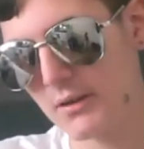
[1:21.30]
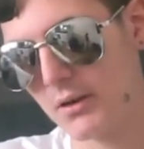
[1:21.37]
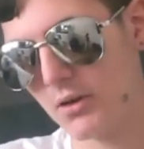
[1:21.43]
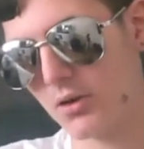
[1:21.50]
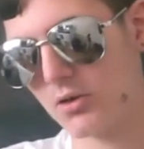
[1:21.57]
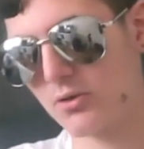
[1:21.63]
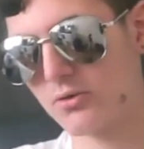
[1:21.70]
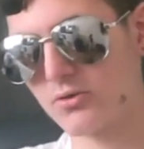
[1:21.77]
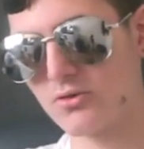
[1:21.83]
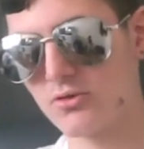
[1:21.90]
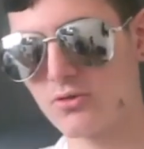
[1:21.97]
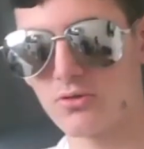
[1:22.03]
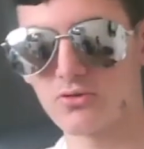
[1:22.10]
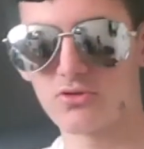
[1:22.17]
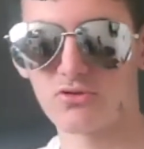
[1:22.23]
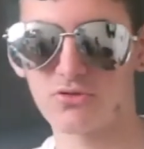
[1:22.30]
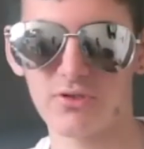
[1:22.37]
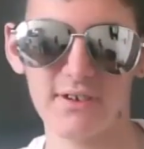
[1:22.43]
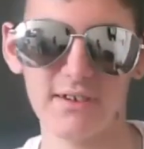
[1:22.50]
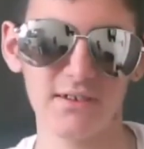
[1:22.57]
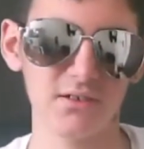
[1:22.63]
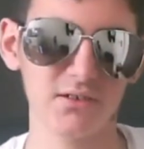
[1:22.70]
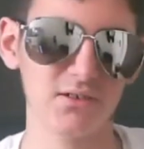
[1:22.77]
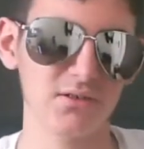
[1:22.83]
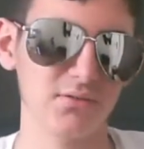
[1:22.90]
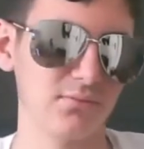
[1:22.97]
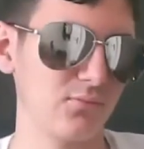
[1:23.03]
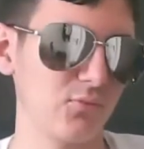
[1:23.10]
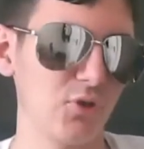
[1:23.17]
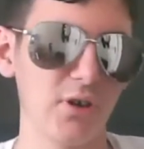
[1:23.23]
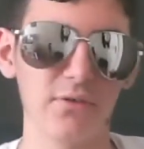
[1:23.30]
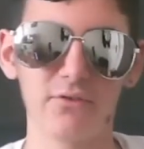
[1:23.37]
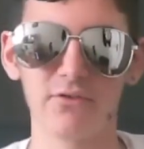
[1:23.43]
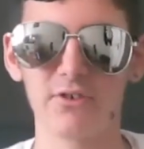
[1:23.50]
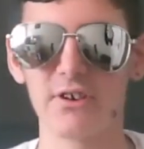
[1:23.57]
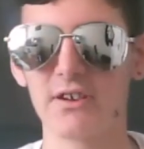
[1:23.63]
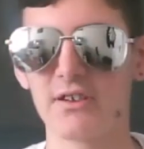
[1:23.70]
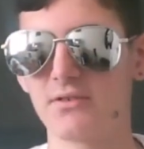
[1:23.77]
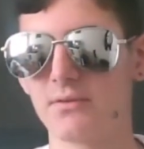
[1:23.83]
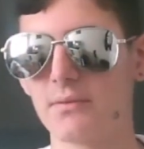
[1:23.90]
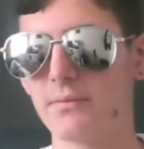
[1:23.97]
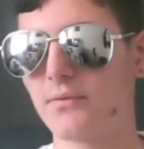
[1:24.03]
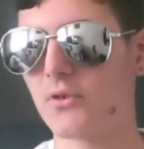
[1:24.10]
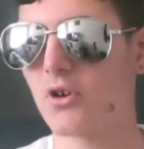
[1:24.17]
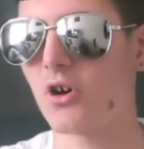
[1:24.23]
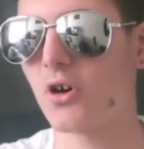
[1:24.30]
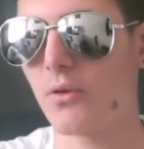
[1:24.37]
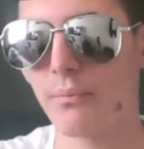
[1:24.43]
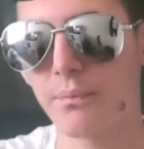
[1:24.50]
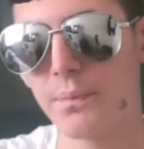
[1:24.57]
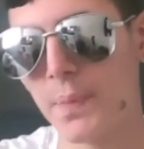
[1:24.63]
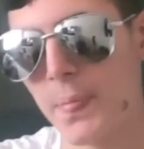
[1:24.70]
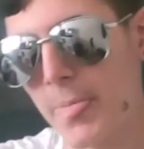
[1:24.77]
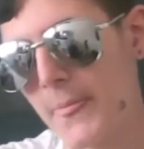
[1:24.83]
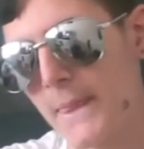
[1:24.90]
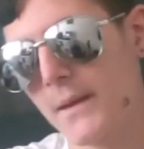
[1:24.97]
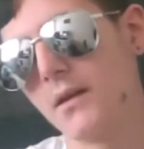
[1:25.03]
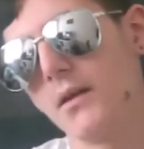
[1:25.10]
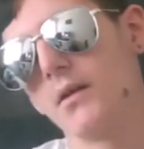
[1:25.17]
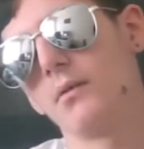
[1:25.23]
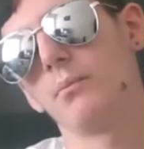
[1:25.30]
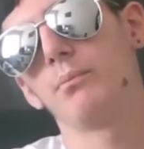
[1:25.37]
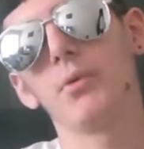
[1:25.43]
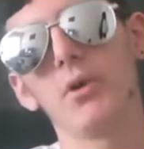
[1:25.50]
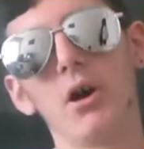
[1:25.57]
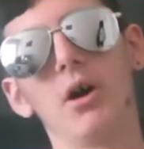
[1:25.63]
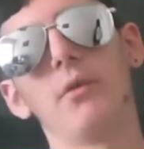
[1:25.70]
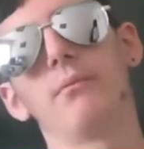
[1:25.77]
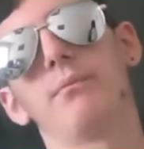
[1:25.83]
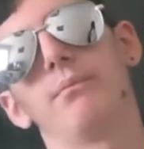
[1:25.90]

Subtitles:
on your drinks, whatever it is, forgot. But